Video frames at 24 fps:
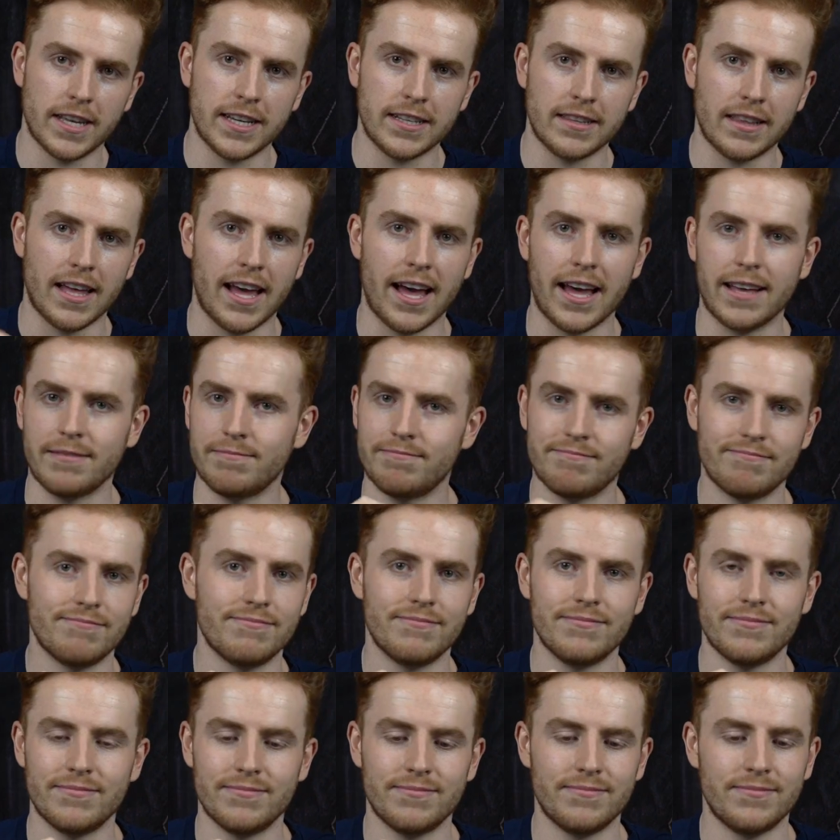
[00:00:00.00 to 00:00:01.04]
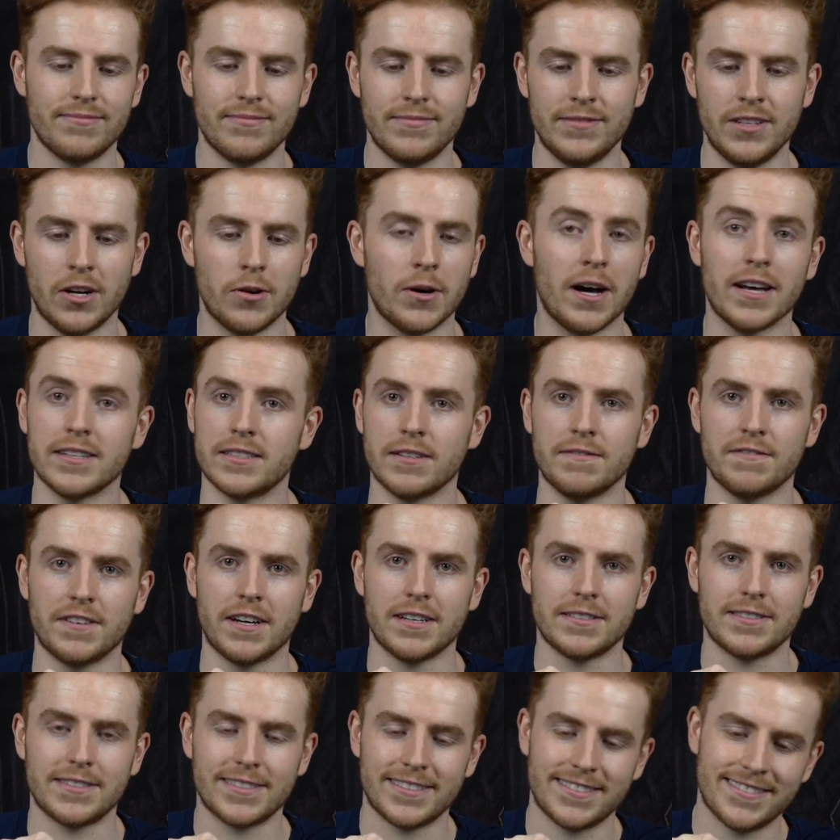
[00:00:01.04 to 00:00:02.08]
like that. No fuss and
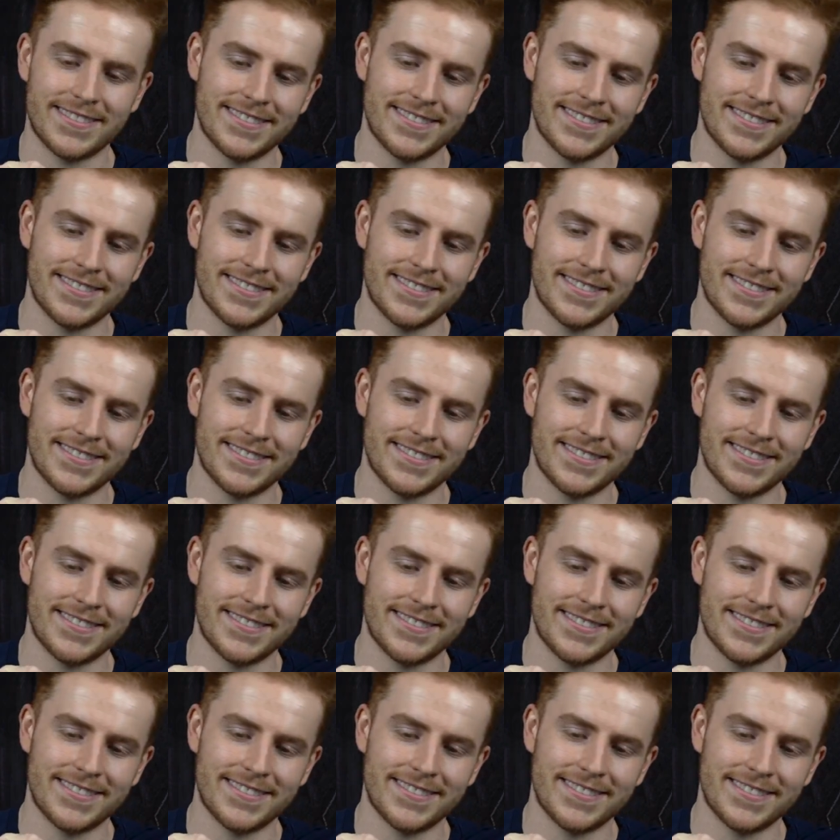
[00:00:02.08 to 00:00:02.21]
fuss.